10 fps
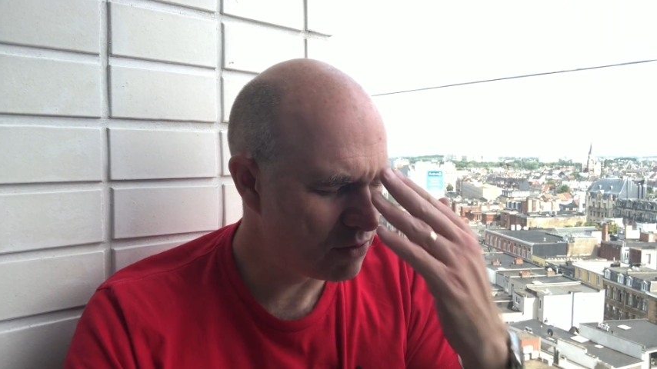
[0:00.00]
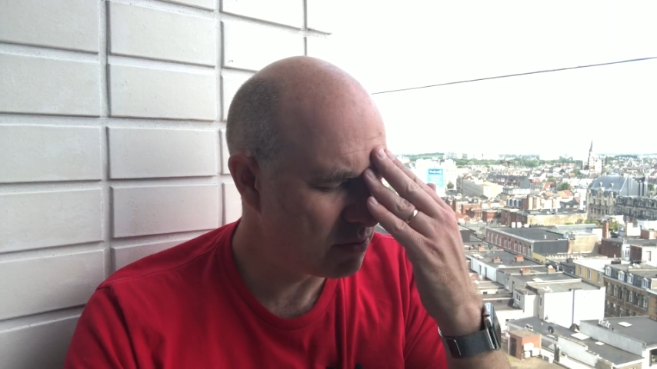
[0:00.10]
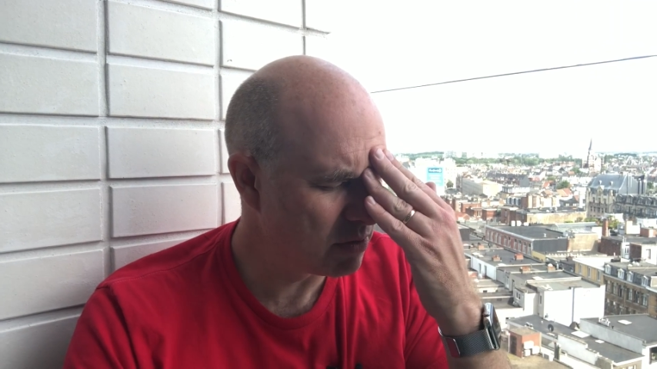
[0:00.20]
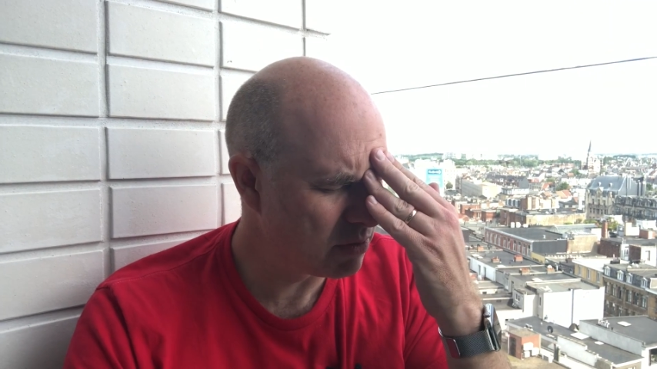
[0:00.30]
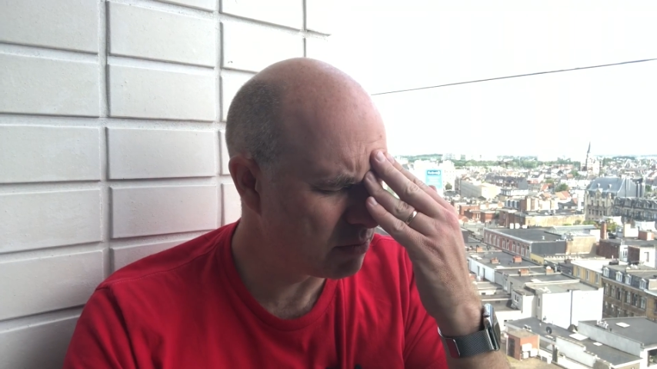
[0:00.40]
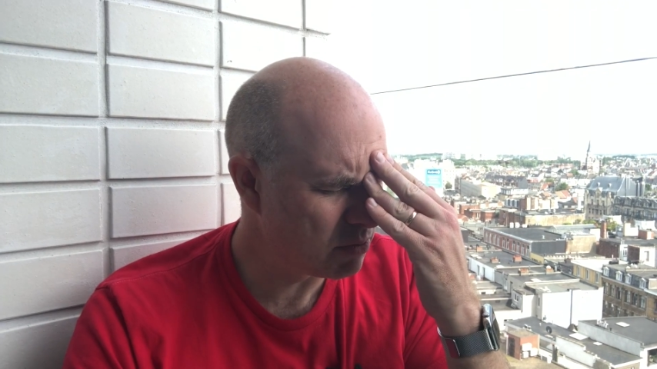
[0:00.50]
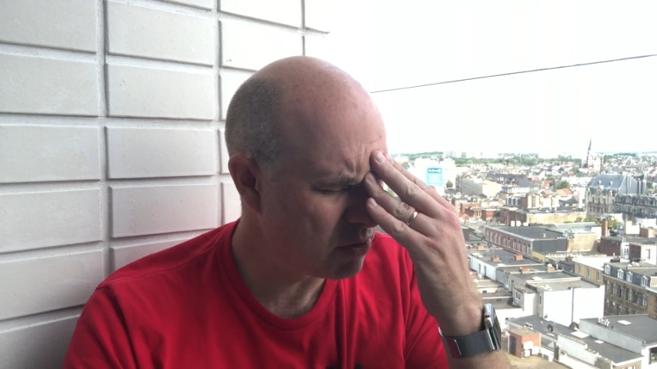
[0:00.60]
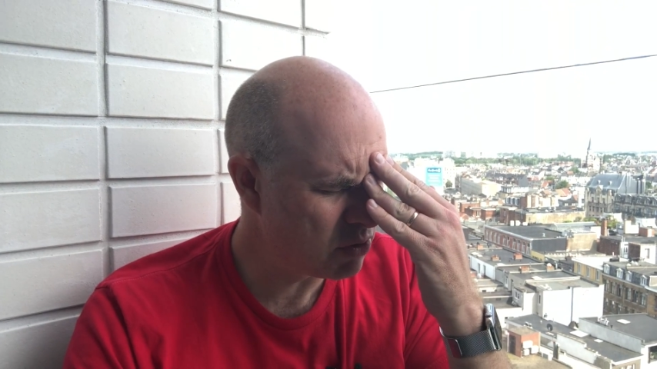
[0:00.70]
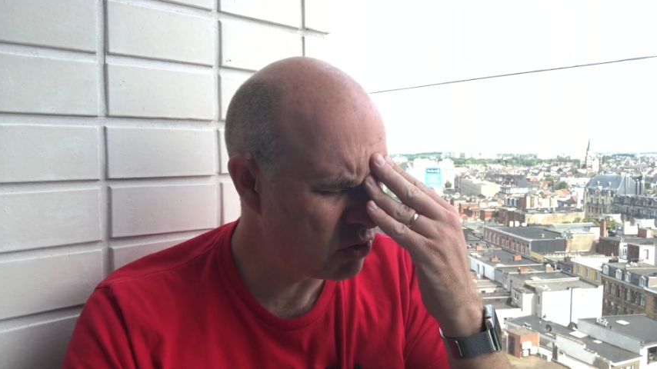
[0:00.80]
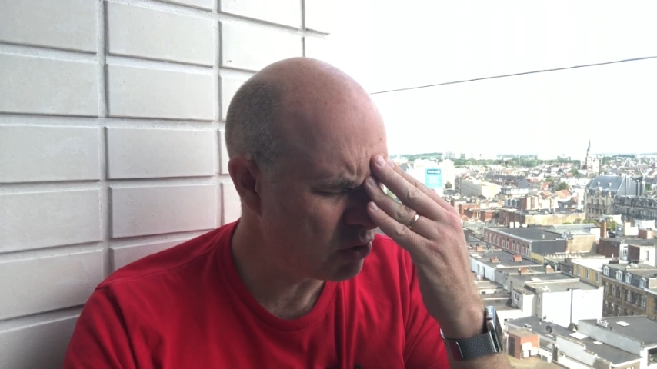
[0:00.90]
oh,
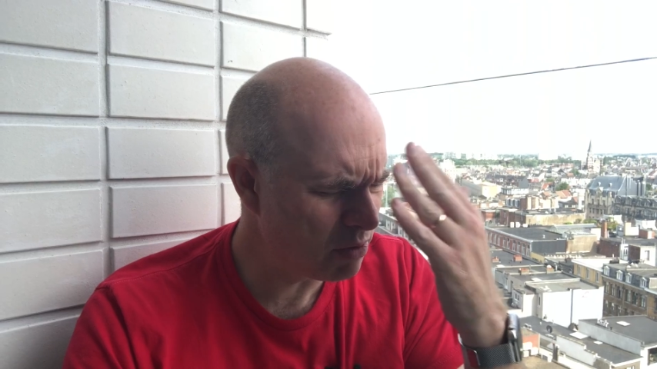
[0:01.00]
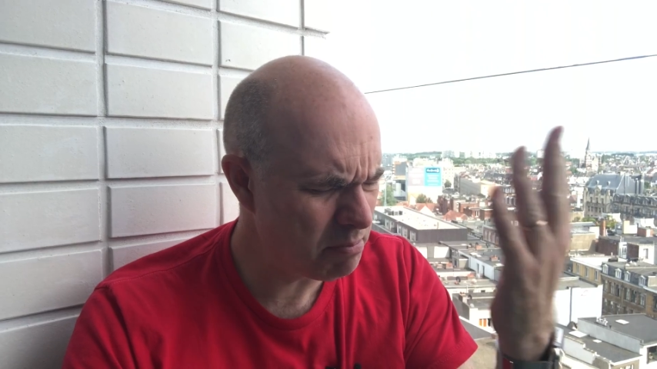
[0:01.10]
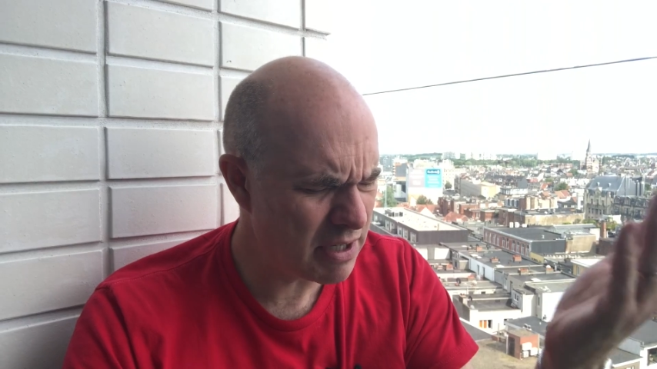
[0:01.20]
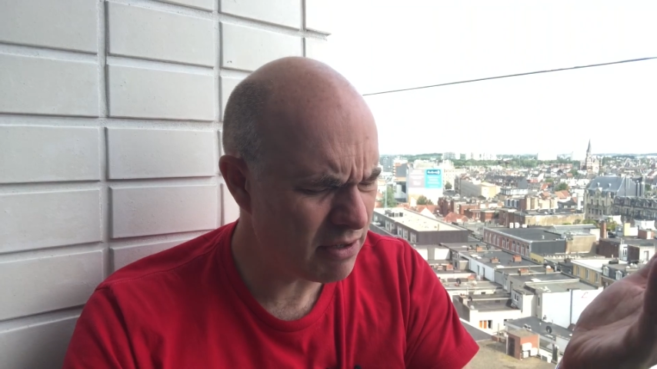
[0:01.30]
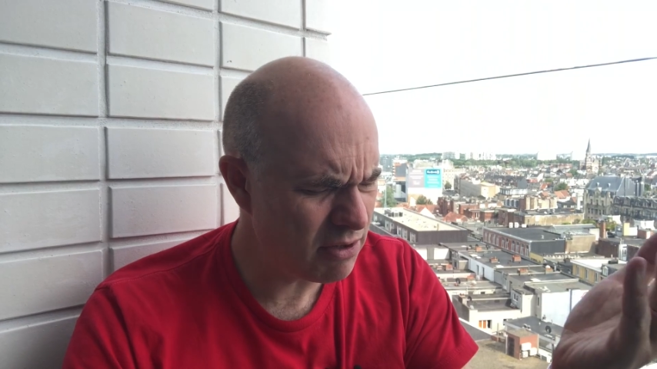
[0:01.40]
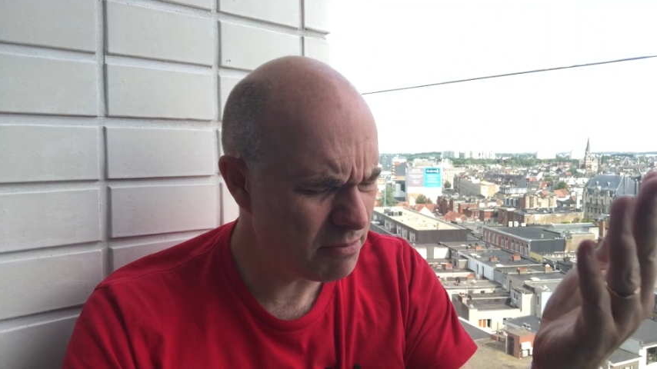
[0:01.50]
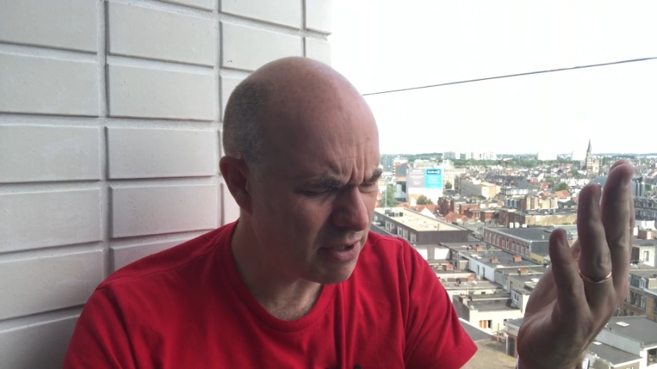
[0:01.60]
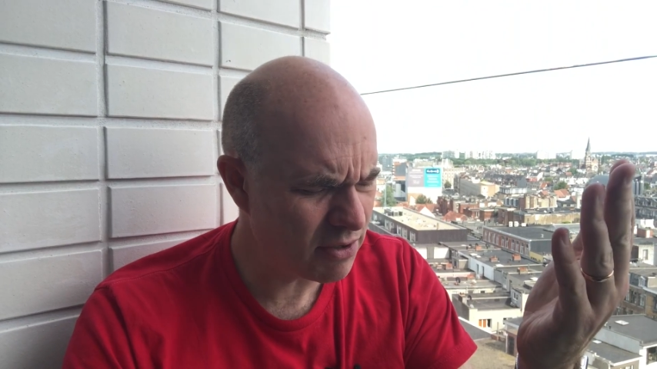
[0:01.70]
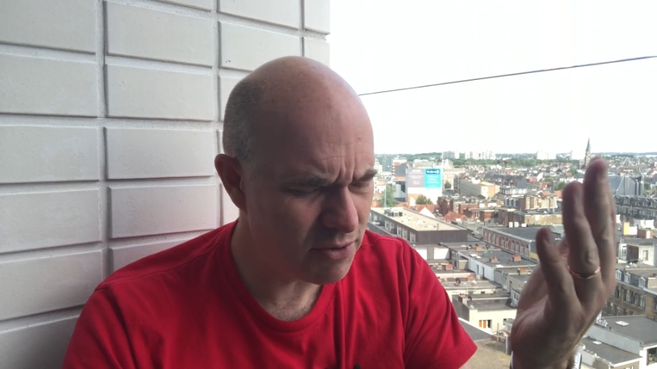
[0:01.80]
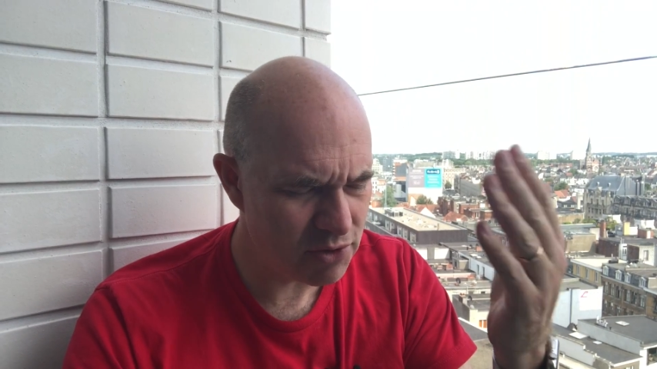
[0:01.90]
Jur Mario
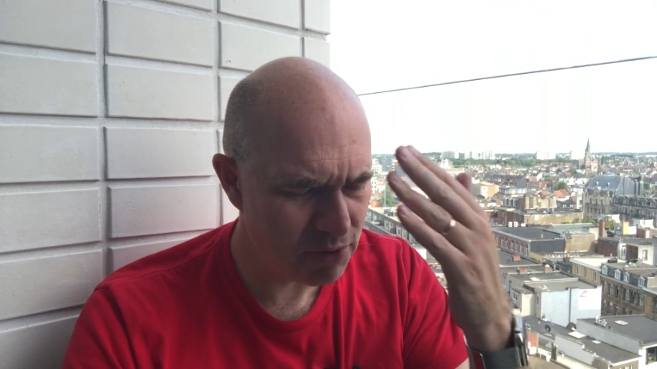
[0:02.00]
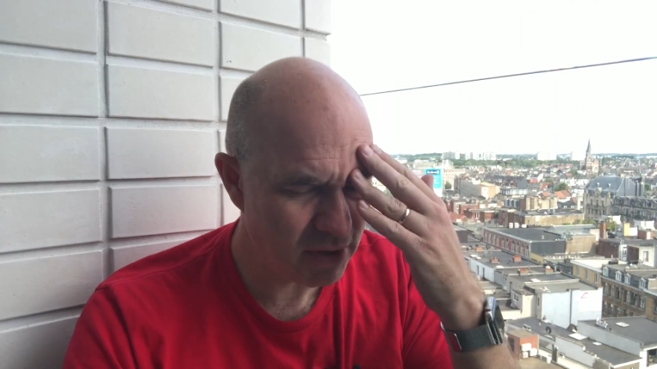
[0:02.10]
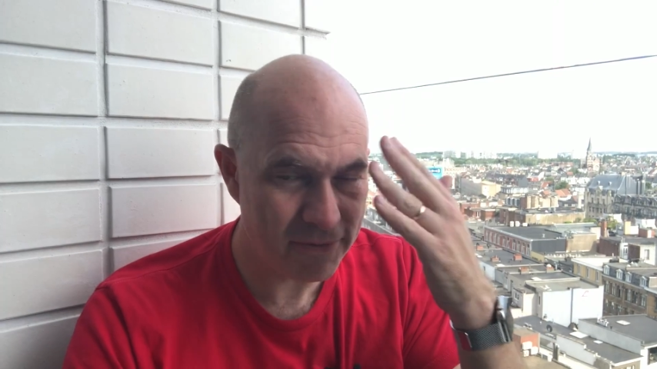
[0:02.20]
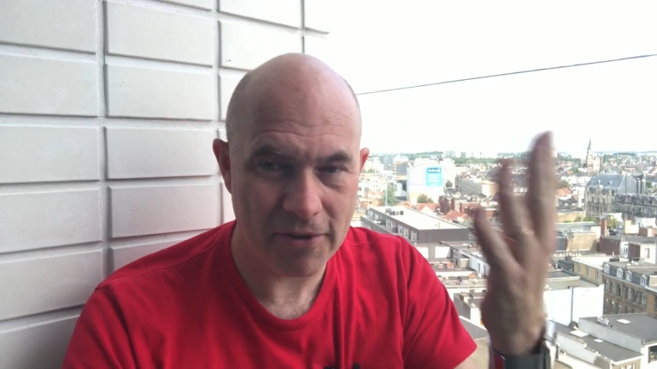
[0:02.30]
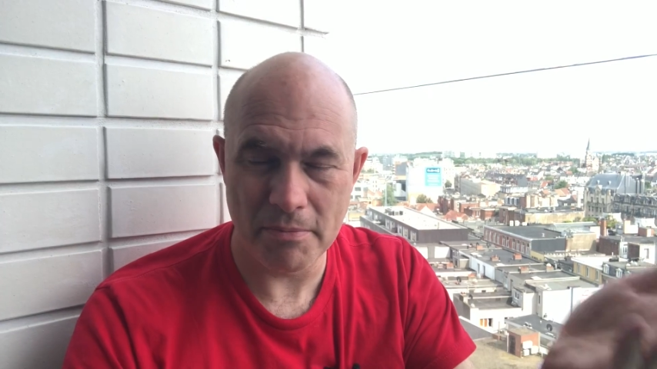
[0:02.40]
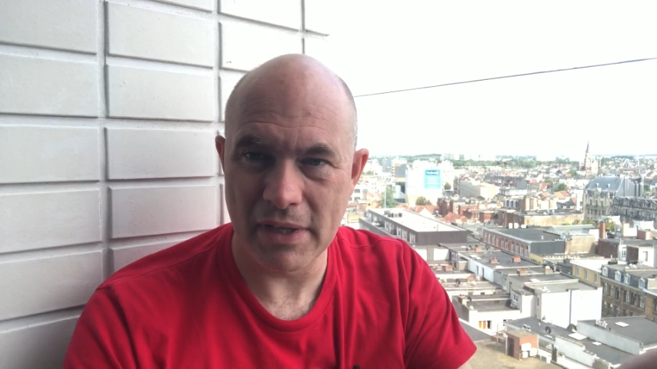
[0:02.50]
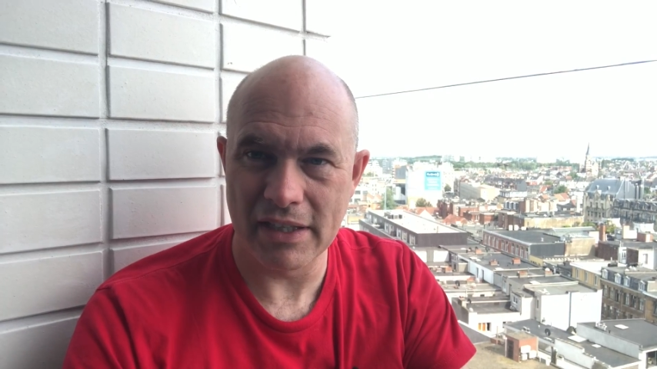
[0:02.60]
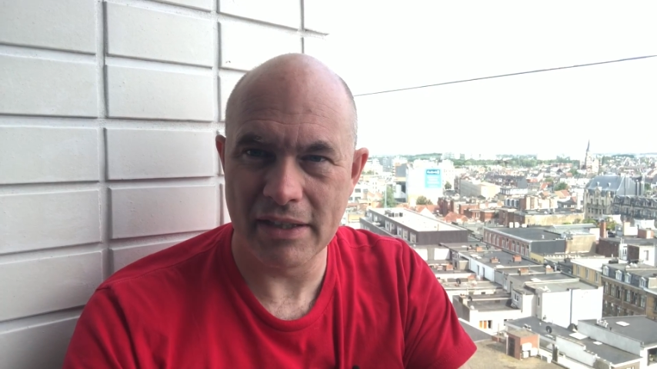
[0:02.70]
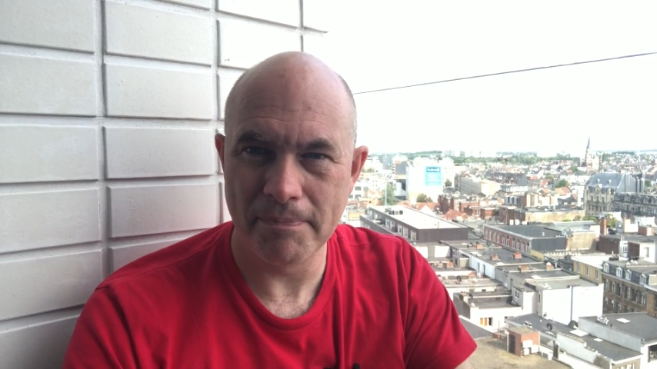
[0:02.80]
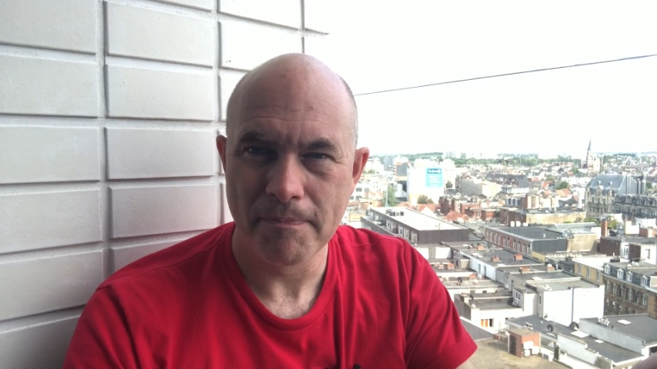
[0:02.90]
Marco Jurić from
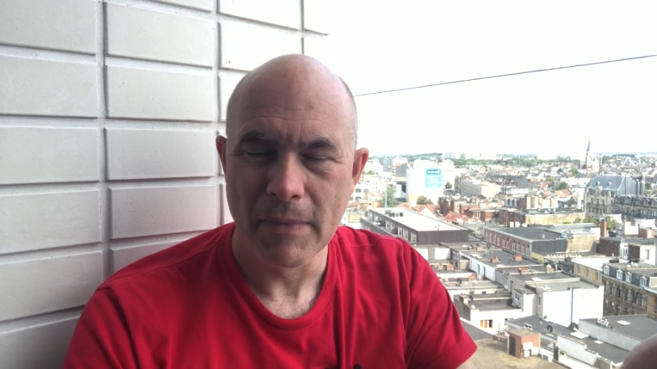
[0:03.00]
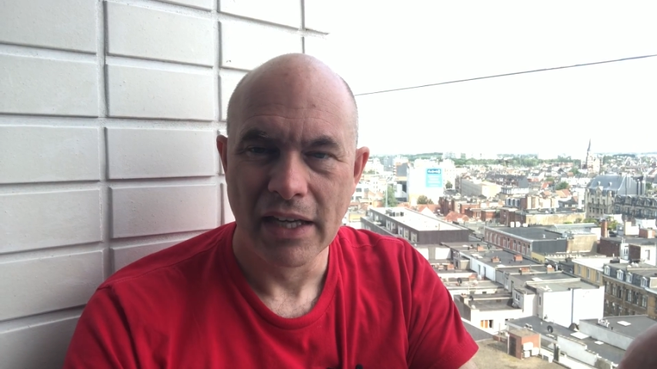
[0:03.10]
um,